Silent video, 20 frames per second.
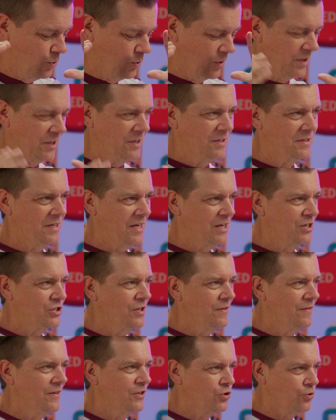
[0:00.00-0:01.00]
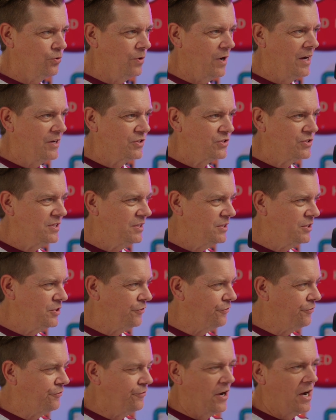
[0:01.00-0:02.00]
organization that tries to
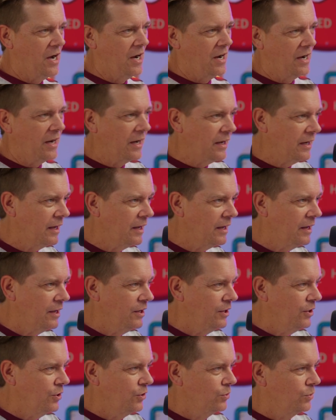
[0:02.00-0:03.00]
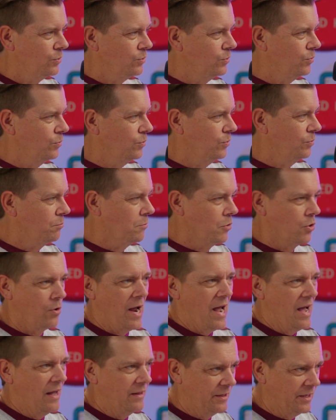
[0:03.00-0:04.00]
define
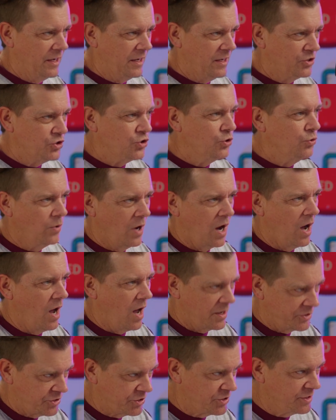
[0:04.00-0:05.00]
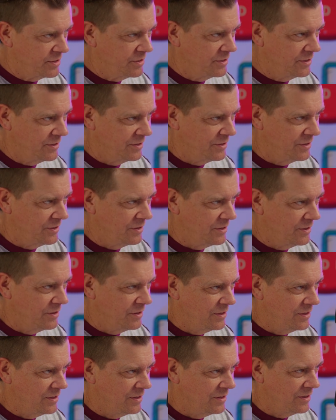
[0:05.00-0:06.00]
morality to us. And
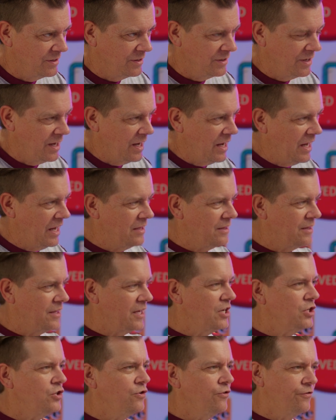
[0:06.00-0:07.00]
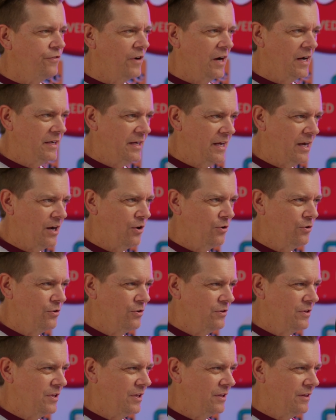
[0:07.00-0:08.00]
then you find
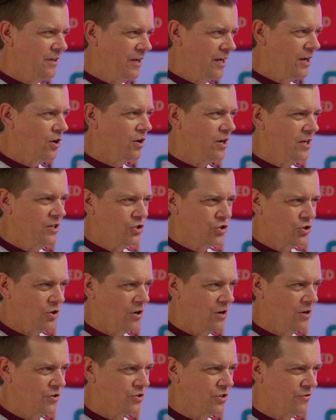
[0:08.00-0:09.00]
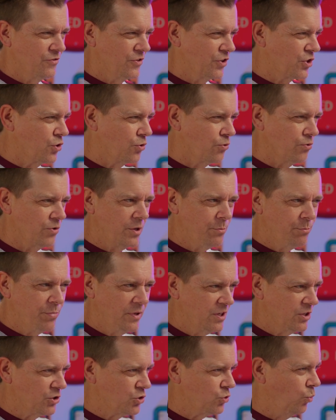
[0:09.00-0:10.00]
out that they are in charge of the
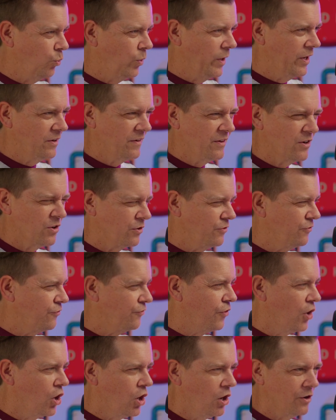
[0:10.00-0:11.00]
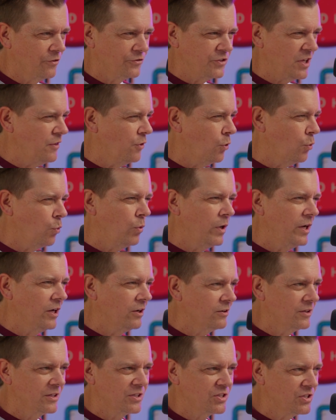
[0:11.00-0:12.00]
creepiest, they're involved in the
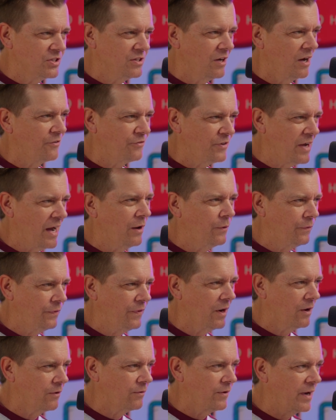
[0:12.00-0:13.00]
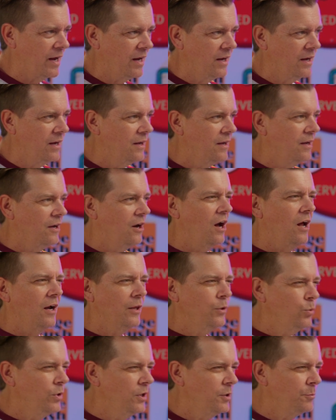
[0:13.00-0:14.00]
weirdest stuff out there, right?
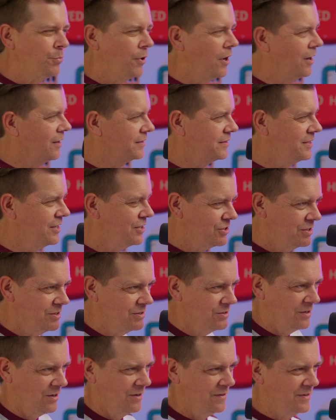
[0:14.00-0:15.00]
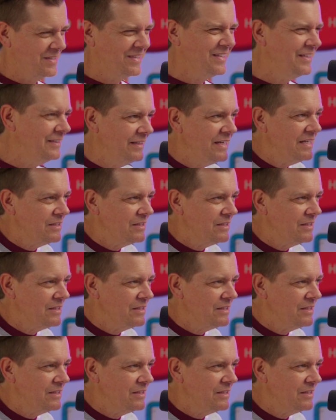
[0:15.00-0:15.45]
Hollywood, politicians, all this. The